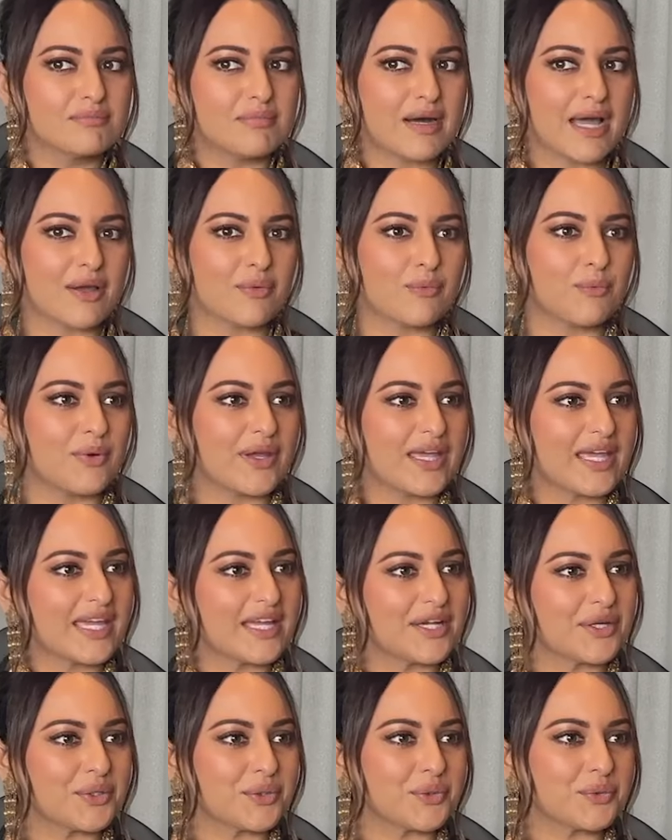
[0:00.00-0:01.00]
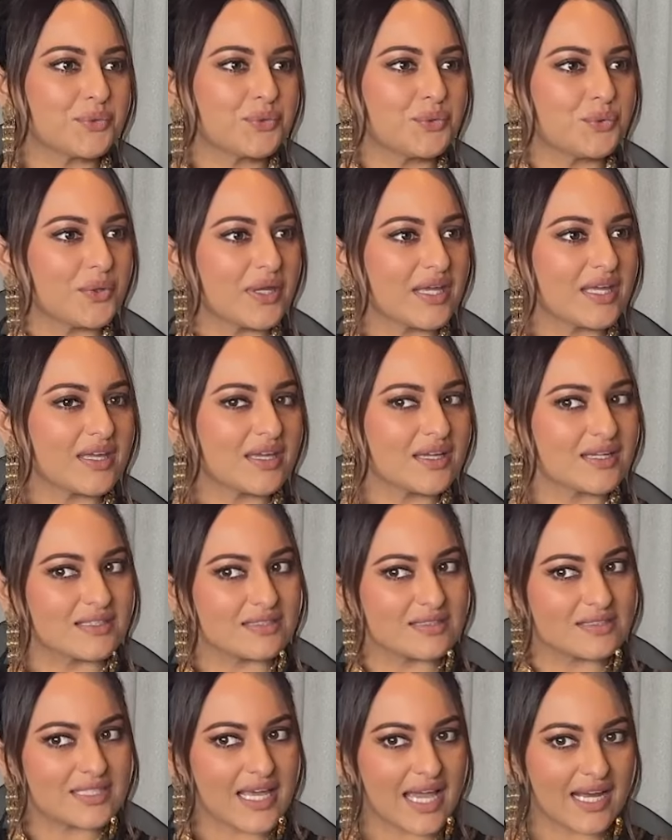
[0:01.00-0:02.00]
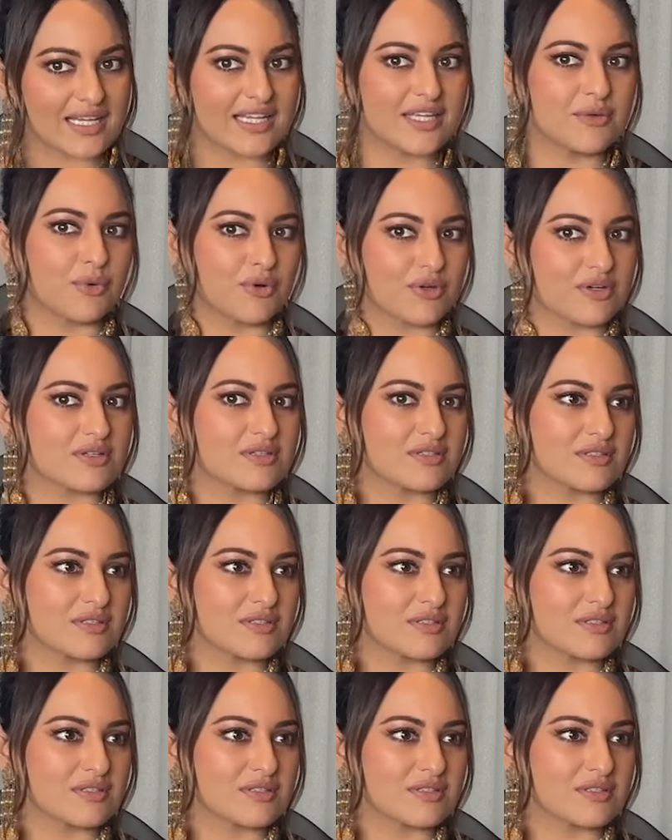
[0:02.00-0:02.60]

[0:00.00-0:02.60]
my way into doing exactly what it